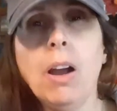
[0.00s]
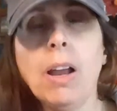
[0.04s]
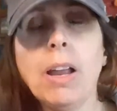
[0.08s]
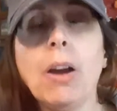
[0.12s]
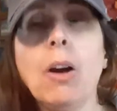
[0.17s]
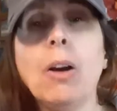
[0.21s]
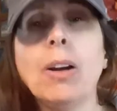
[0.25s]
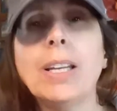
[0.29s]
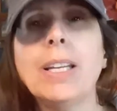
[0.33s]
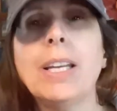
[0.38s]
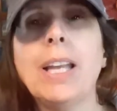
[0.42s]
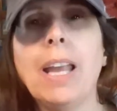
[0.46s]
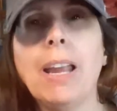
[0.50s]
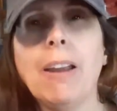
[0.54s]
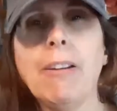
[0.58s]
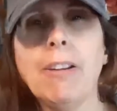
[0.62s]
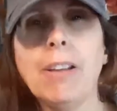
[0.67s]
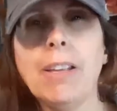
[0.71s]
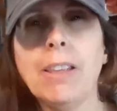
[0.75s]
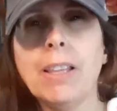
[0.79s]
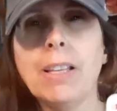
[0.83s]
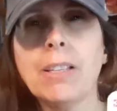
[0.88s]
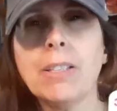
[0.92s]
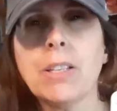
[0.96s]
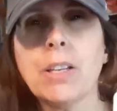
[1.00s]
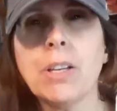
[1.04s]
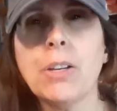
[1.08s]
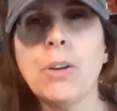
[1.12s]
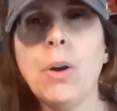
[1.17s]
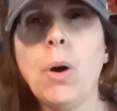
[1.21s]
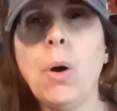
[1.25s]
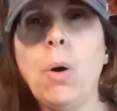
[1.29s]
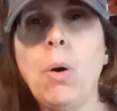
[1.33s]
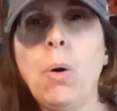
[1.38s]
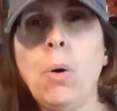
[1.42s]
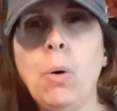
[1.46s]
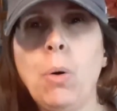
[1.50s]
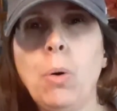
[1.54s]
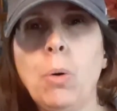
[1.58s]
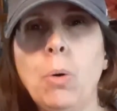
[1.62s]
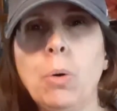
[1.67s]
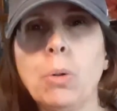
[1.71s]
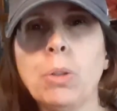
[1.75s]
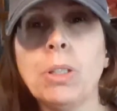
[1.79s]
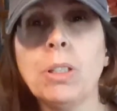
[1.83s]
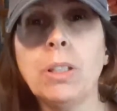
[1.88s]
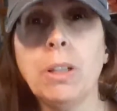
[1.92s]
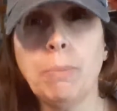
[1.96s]
on an area that's going to
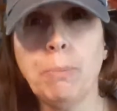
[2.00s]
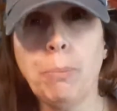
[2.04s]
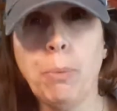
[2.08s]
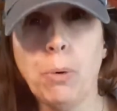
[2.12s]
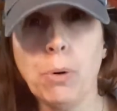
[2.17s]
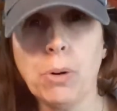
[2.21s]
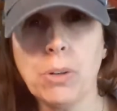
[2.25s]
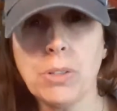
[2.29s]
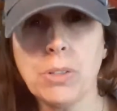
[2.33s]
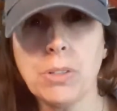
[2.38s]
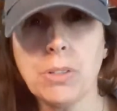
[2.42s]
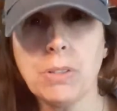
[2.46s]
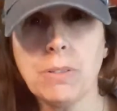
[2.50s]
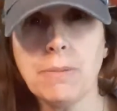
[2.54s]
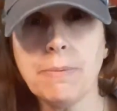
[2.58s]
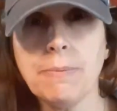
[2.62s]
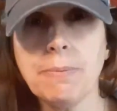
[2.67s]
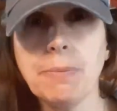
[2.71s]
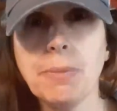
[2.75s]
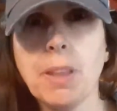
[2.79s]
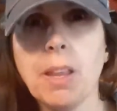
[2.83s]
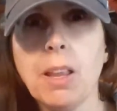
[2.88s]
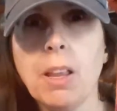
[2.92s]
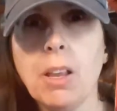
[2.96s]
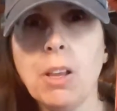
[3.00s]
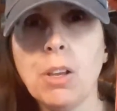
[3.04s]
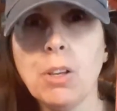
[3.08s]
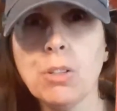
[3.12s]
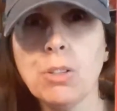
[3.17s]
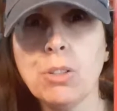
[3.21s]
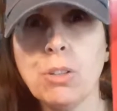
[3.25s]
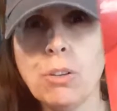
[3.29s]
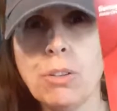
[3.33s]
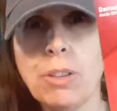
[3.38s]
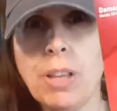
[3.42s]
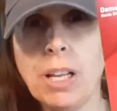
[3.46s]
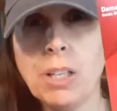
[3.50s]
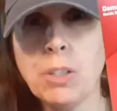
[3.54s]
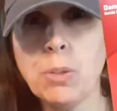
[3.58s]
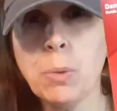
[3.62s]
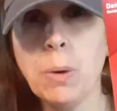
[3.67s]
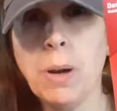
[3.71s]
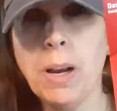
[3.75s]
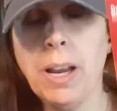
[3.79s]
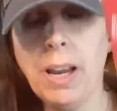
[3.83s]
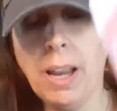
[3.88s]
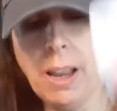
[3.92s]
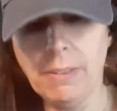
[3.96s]
hold clipboards. So that's
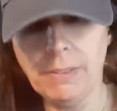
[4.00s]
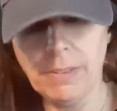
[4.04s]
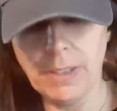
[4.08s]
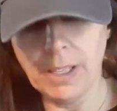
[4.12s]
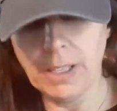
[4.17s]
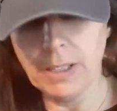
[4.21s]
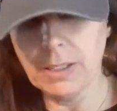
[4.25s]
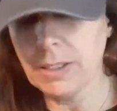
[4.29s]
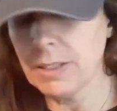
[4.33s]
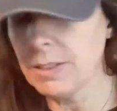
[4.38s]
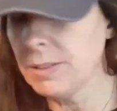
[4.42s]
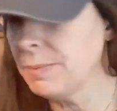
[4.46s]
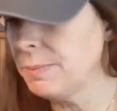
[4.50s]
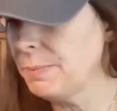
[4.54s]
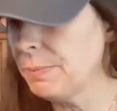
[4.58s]
why I have these.